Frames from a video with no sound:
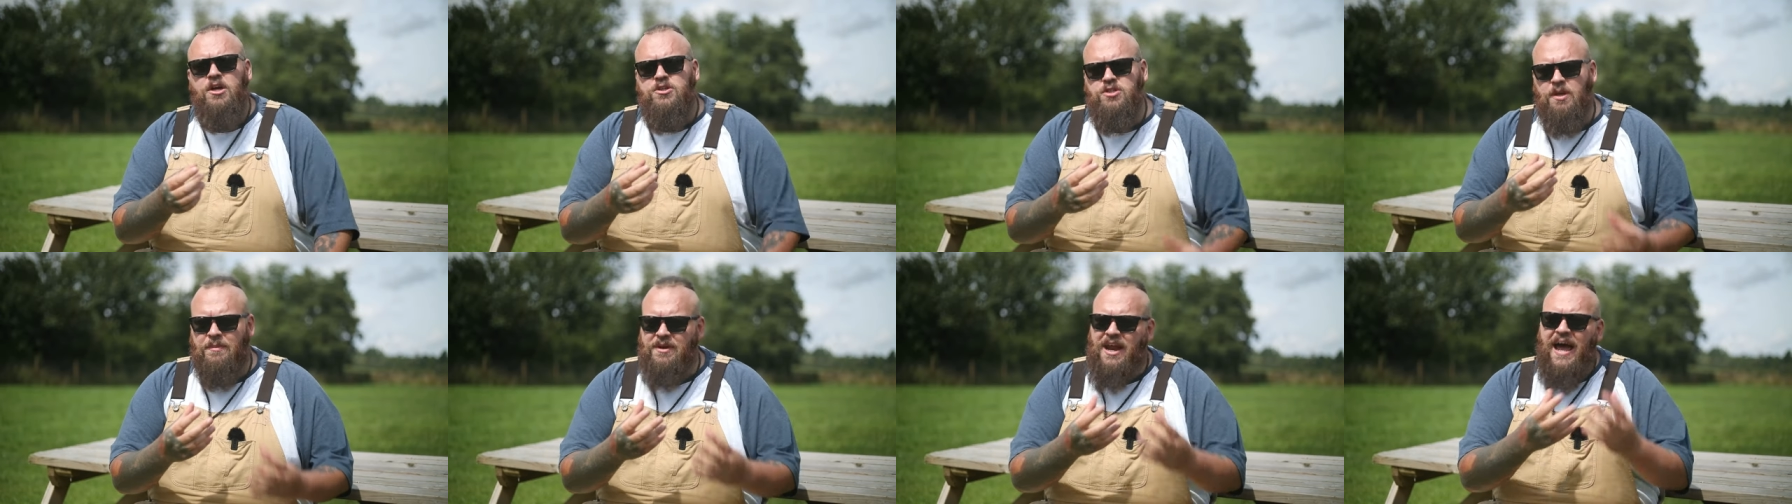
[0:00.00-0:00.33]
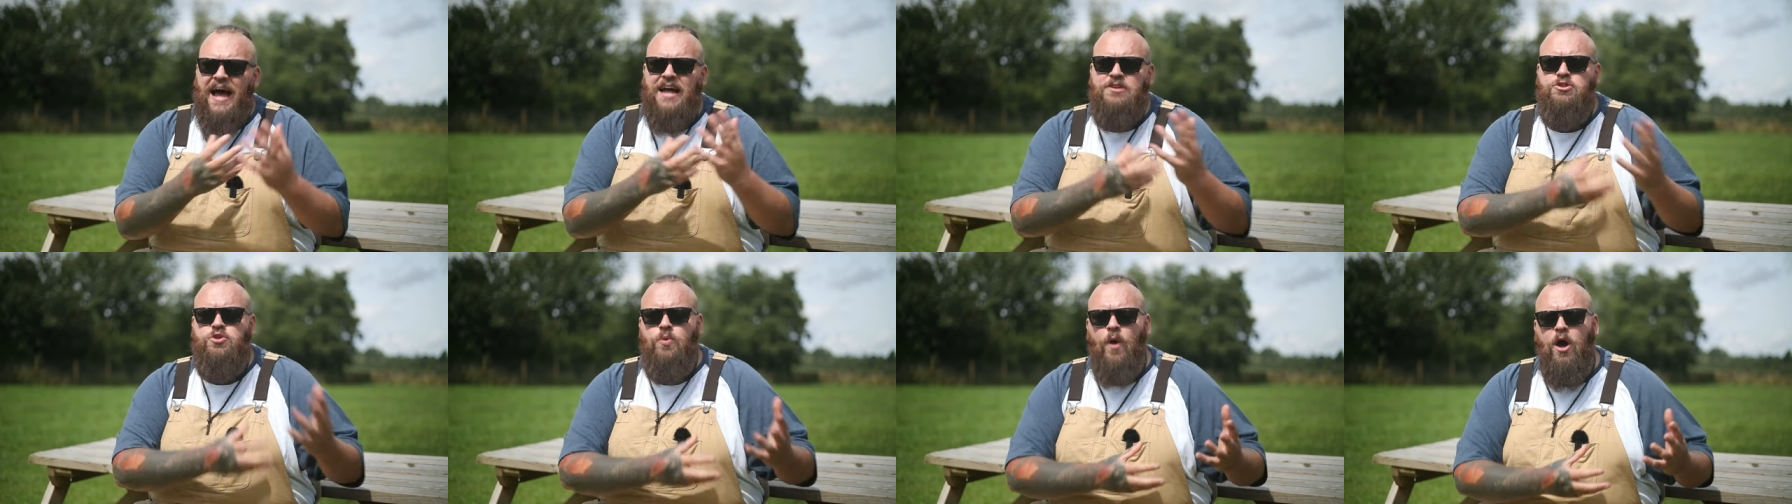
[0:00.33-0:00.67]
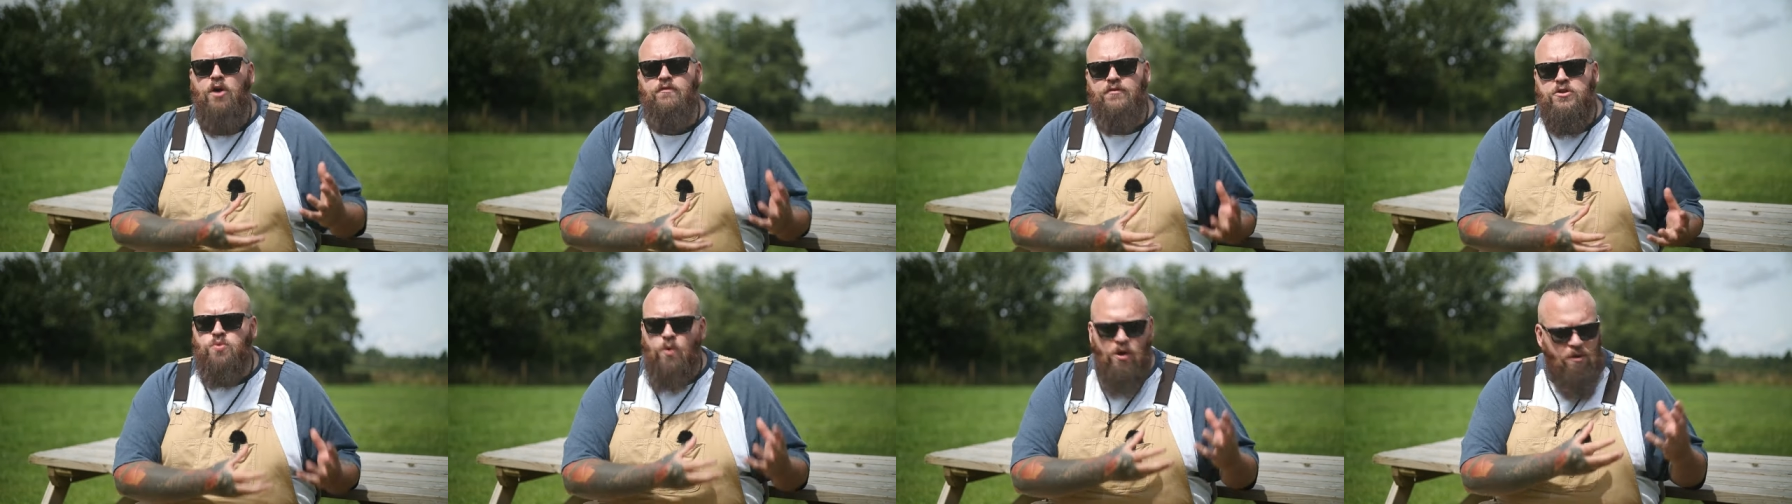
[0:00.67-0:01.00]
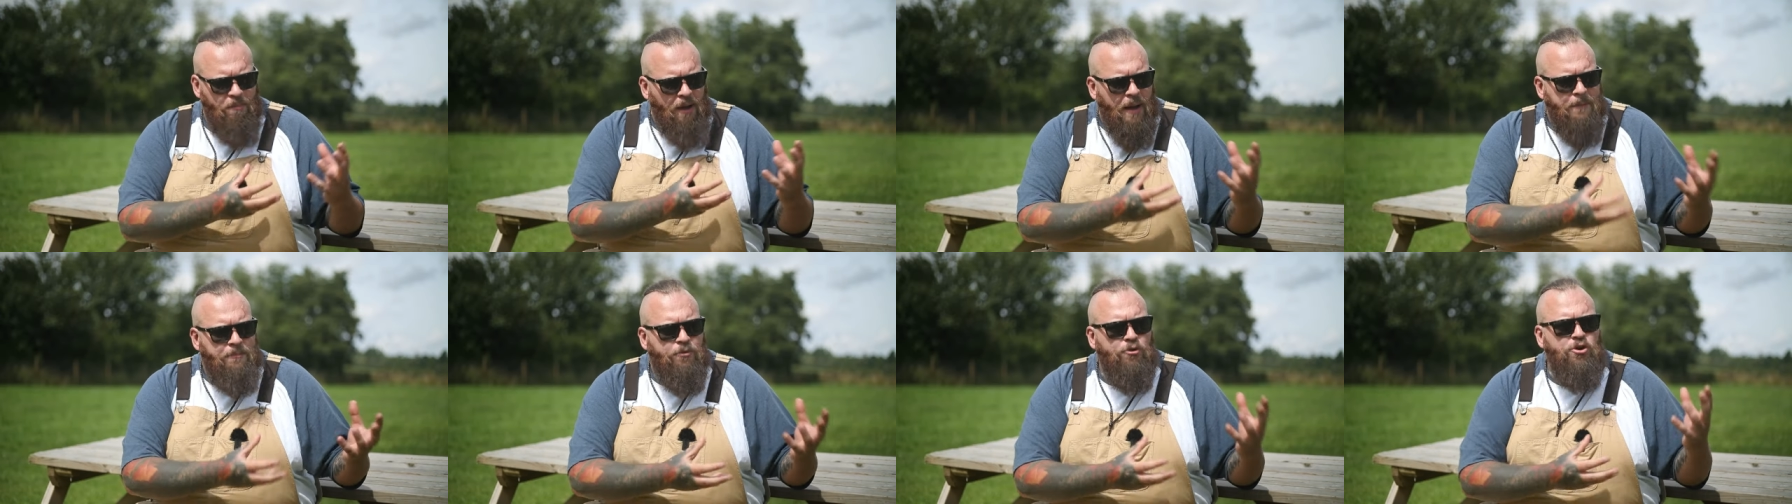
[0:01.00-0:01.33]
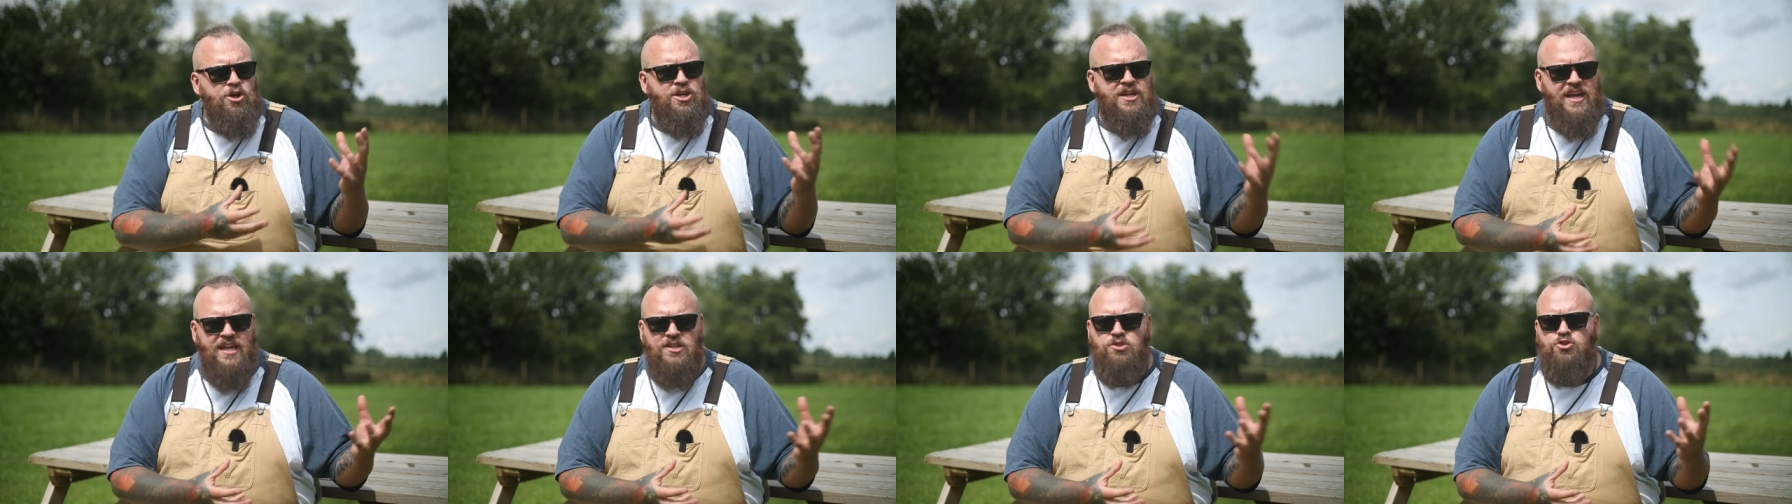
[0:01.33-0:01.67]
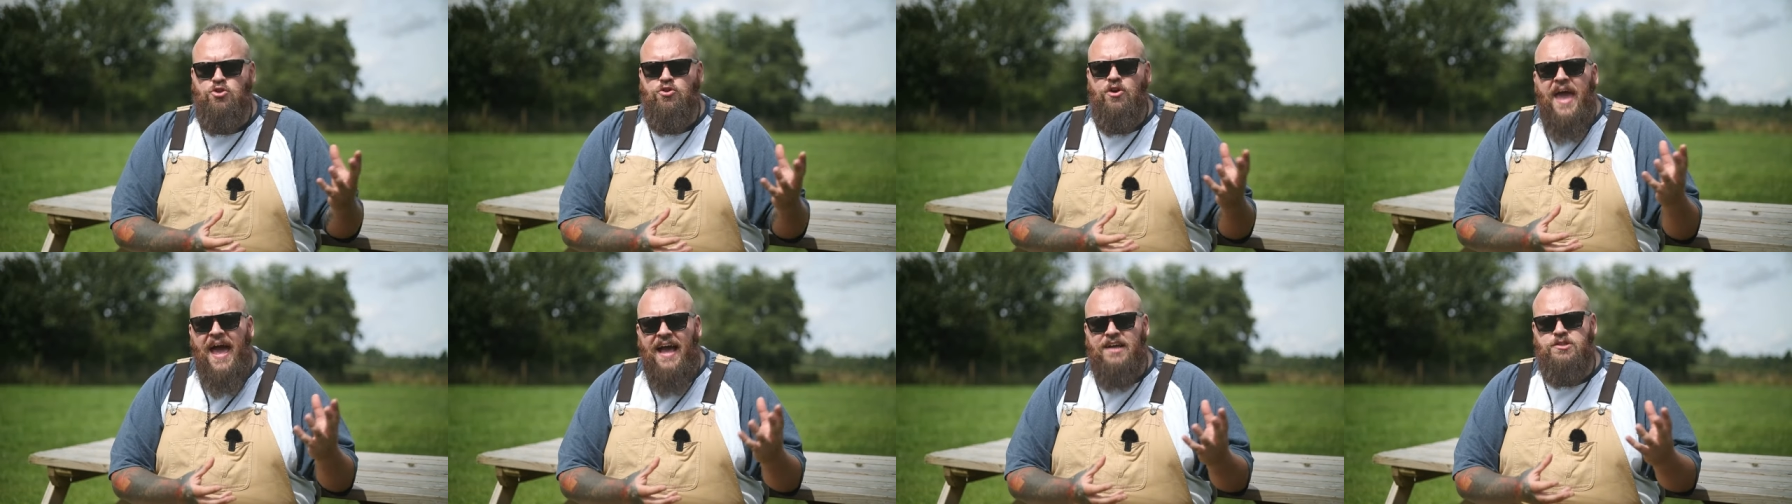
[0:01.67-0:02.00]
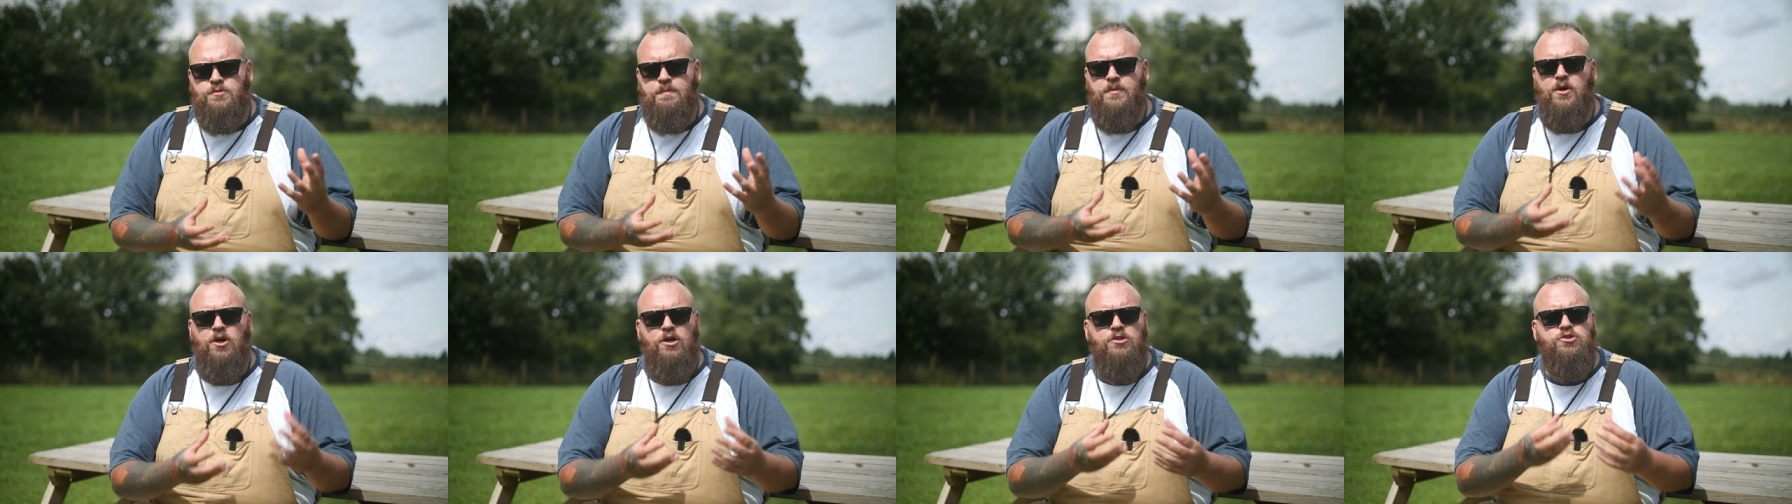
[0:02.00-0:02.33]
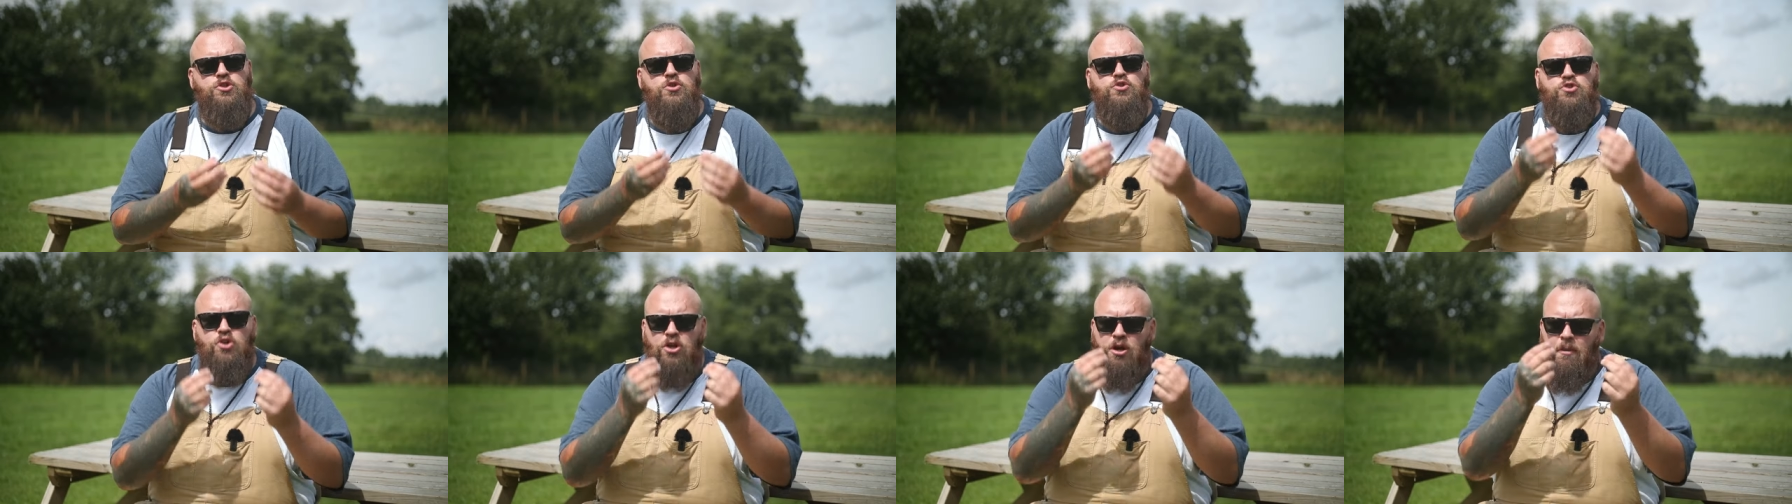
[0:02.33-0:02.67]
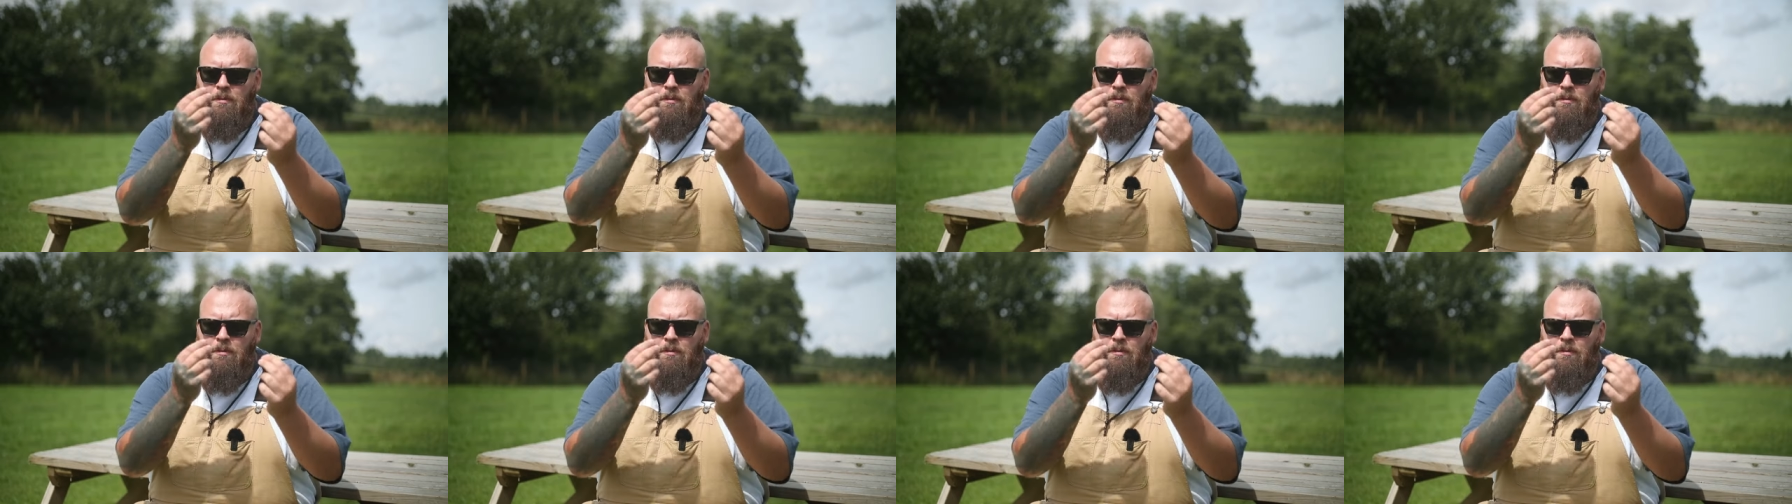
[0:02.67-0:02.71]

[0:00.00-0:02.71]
So I'm going to hand you over to one of my breed history experts who's going